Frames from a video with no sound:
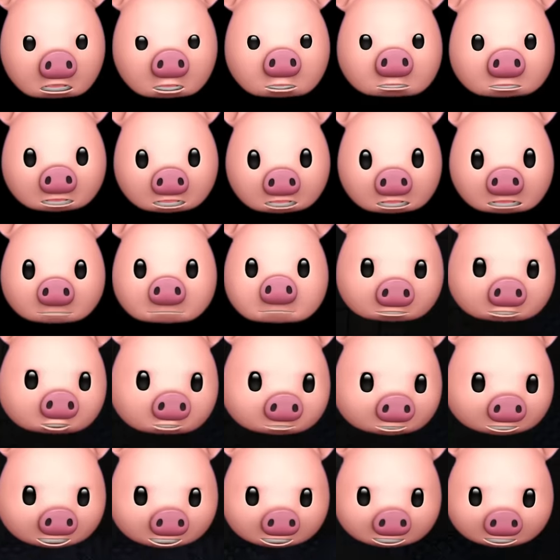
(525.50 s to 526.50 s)
Okay.
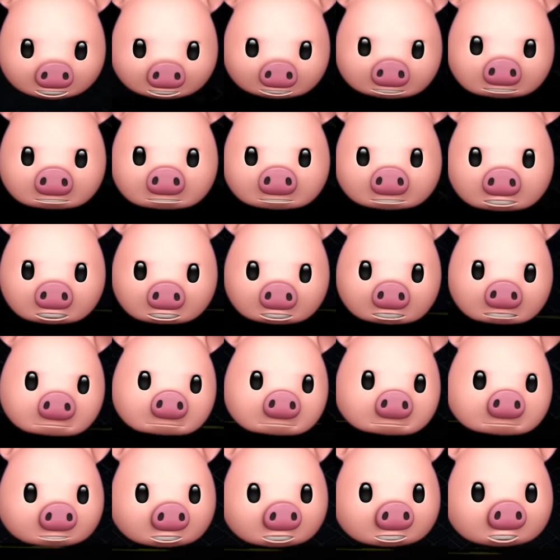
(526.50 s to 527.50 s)
So wait, let's
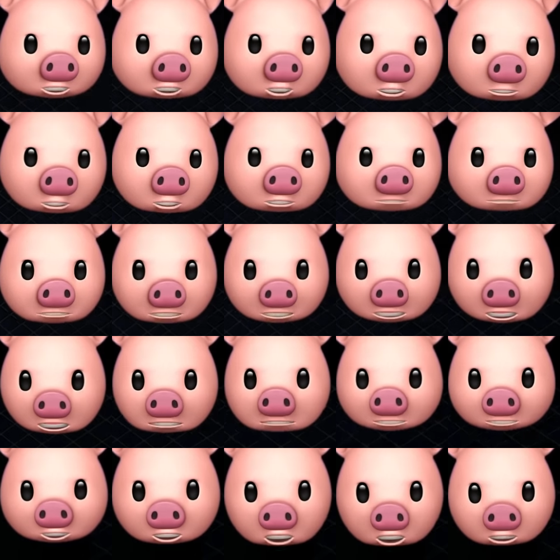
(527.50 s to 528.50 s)
um let's go over there.
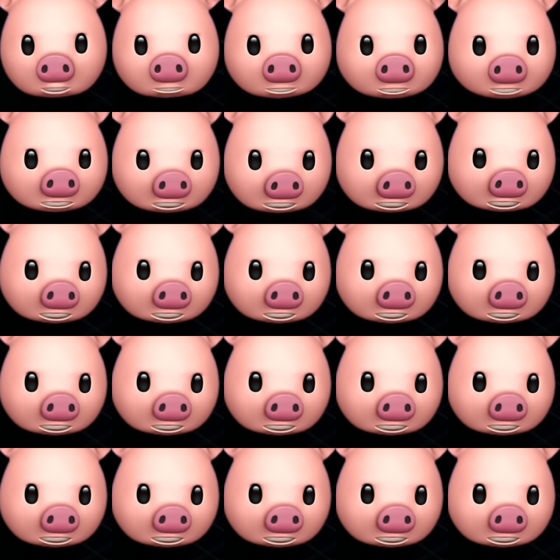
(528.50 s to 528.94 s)
So